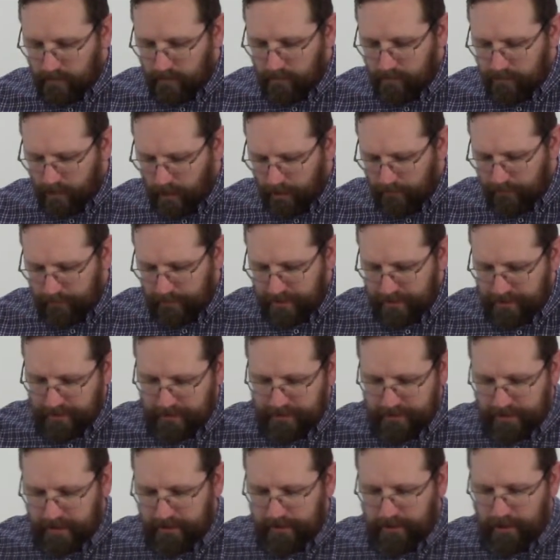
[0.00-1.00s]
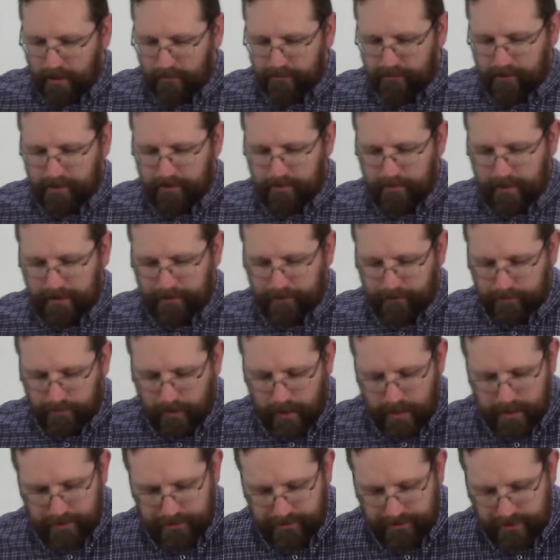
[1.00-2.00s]
John 3.16 tells us about the
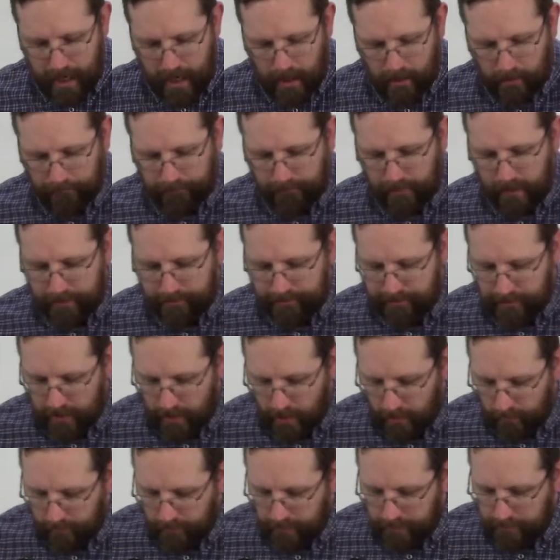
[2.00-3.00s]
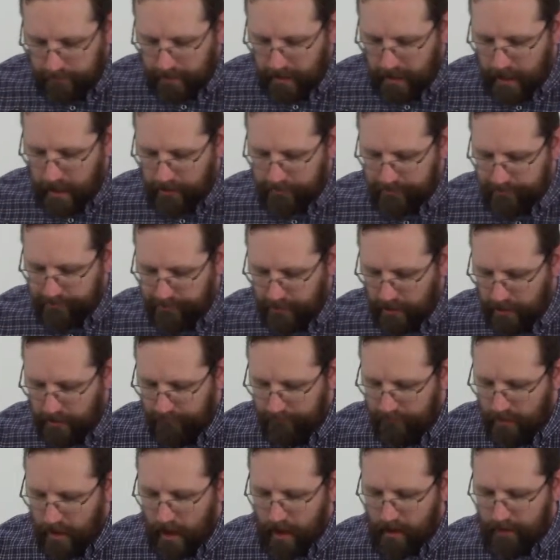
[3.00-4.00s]
greatest sacrifice, the only begotten Son
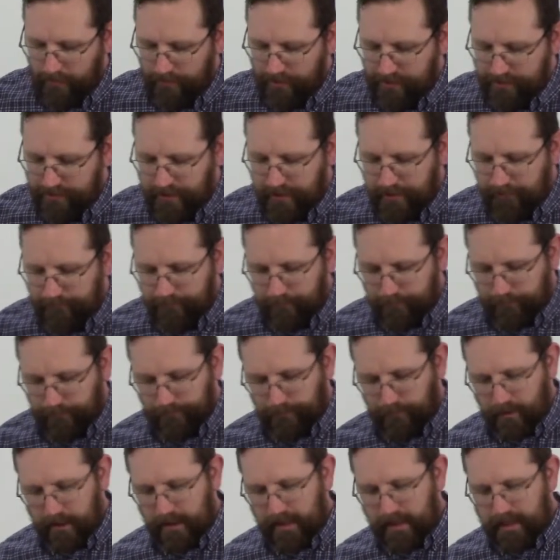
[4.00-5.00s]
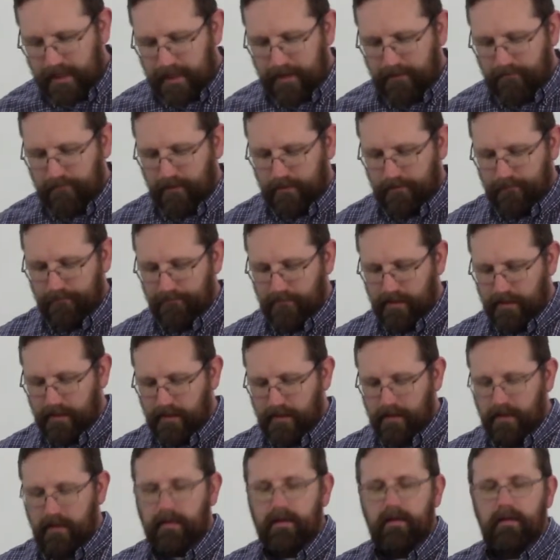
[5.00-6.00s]
of God. And this gift was freely given,
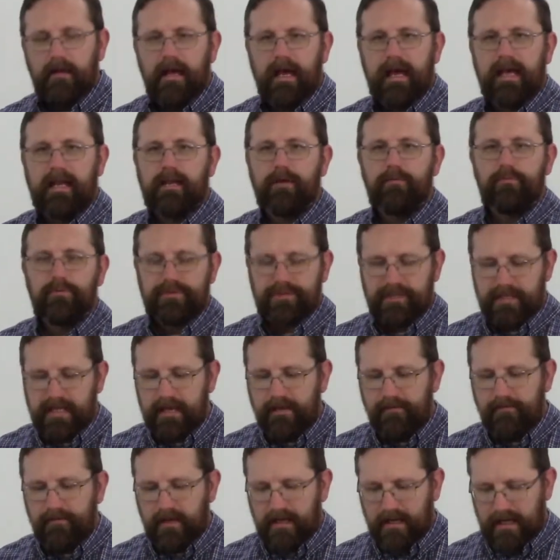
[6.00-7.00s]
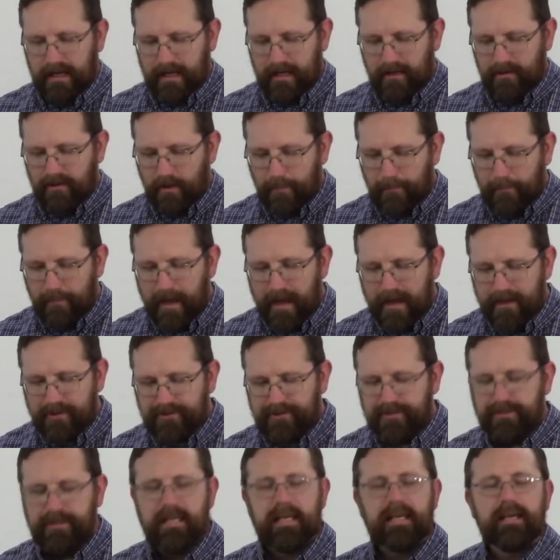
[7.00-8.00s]
and it was given in the
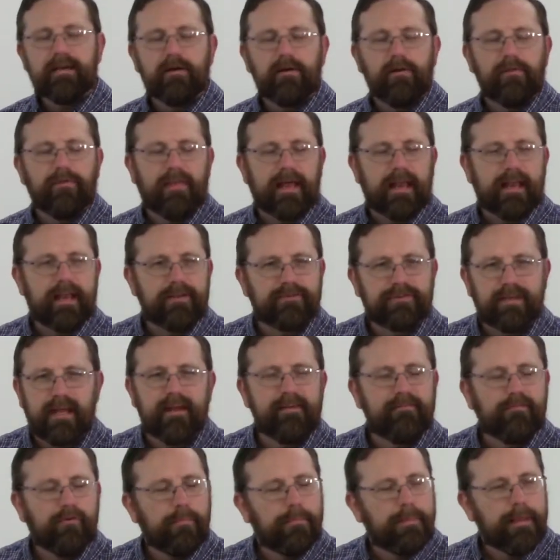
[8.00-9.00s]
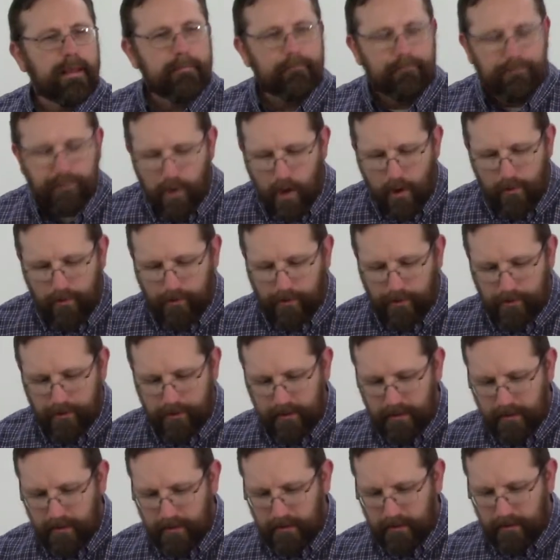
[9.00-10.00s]
best deal that has ever been
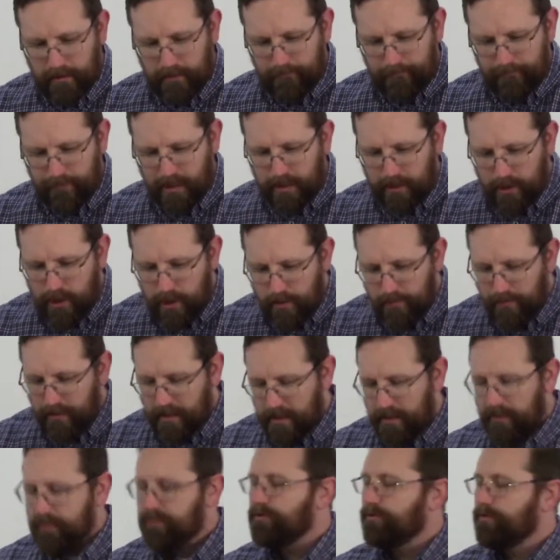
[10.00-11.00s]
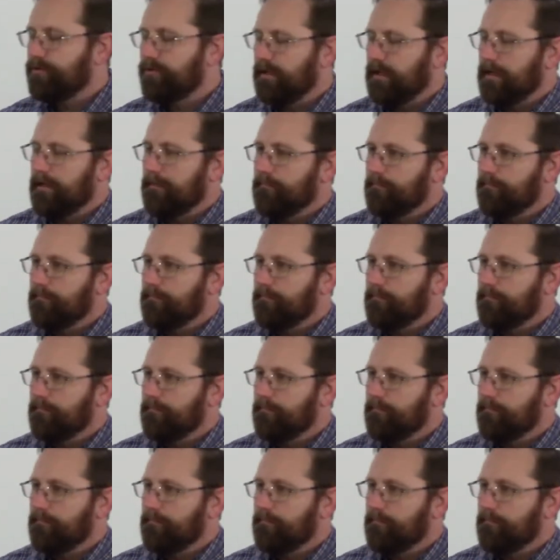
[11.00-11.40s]
brokered in human history.